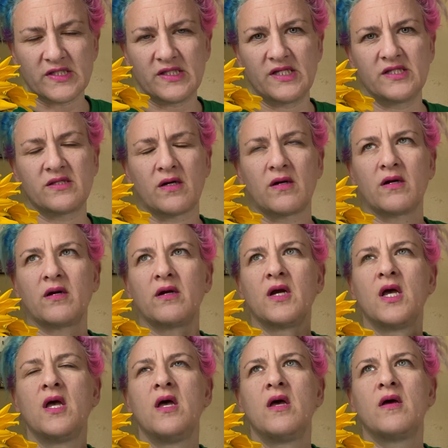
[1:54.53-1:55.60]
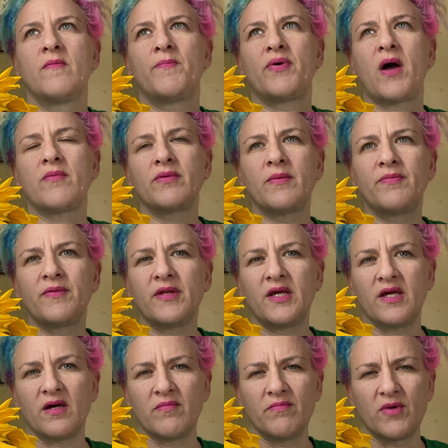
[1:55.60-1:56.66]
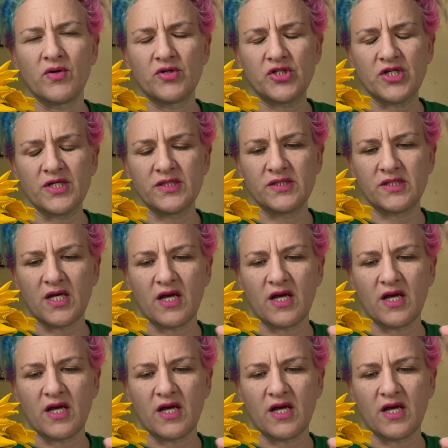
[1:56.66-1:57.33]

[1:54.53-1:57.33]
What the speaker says: These are probably emotions